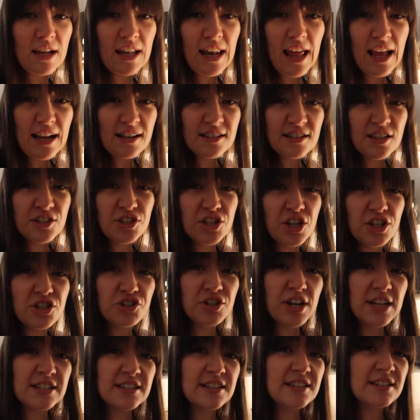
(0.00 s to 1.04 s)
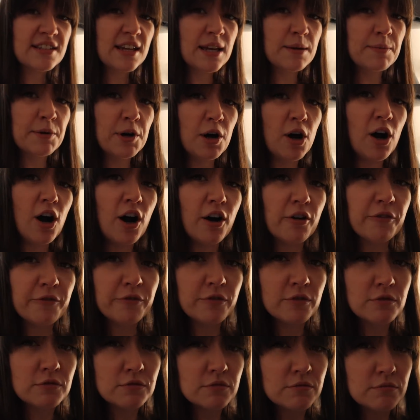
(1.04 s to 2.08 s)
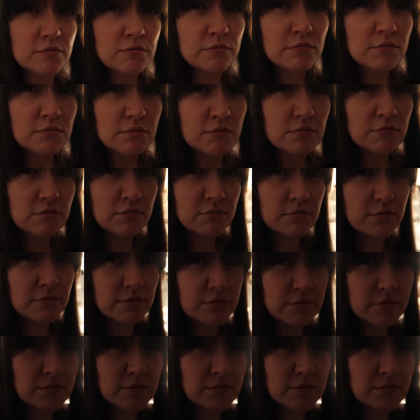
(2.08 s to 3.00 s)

Alexa, turn dressing table off. Come